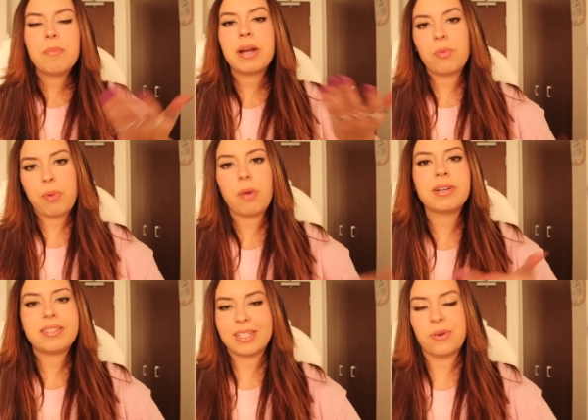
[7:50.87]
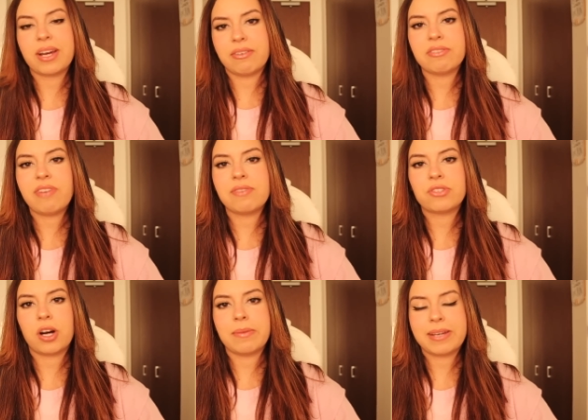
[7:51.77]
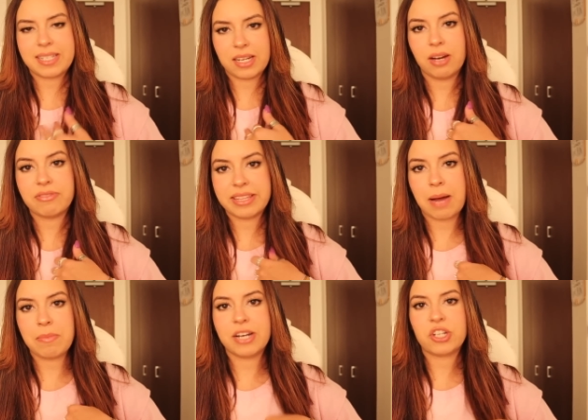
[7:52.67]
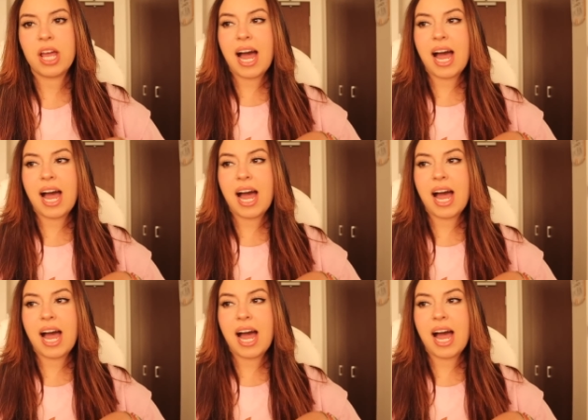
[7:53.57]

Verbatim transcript: but I would probably still give it a five star because I loved it that much.